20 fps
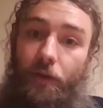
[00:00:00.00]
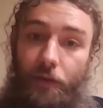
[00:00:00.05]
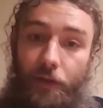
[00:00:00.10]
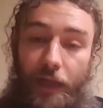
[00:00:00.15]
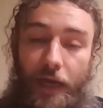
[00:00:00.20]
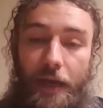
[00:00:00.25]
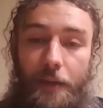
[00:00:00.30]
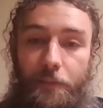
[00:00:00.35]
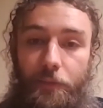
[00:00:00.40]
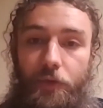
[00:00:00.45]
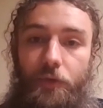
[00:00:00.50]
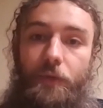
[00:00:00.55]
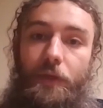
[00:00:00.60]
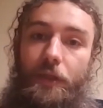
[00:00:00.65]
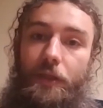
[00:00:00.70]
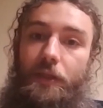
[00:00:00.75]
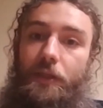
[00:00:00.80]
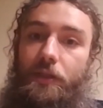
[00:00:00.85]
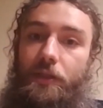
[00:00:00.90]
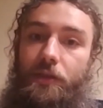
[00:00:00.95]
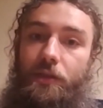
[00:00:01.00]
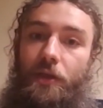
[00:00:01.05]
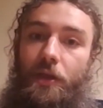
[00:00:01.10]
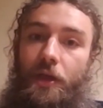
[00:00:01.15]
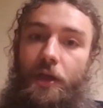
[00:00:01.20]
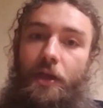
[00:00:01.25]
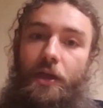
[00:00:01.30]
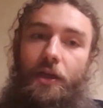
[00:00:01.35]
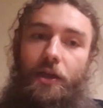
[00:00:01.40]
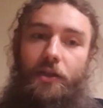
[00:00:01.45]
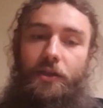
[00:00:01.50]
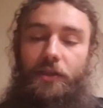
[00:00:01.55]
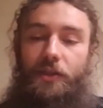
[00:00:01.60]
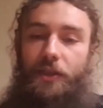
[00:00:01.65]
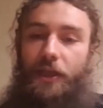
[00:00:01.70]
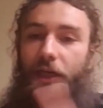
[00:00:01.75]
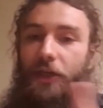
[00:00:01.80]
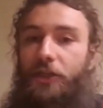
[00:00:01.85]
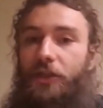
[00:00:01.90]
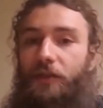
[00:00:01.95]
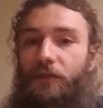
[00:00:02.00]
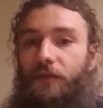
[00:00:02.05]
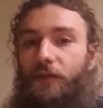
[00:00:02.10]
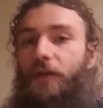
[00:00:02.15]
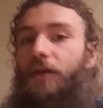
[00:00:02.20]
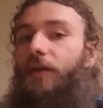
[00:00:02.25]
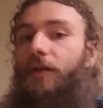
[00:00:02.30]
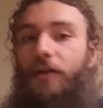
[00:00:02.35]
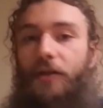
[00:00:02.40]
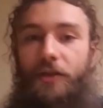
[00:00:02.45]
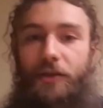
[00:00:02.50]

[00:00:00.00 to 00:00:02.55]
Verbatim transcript: that I'm doing this because it's actually fun.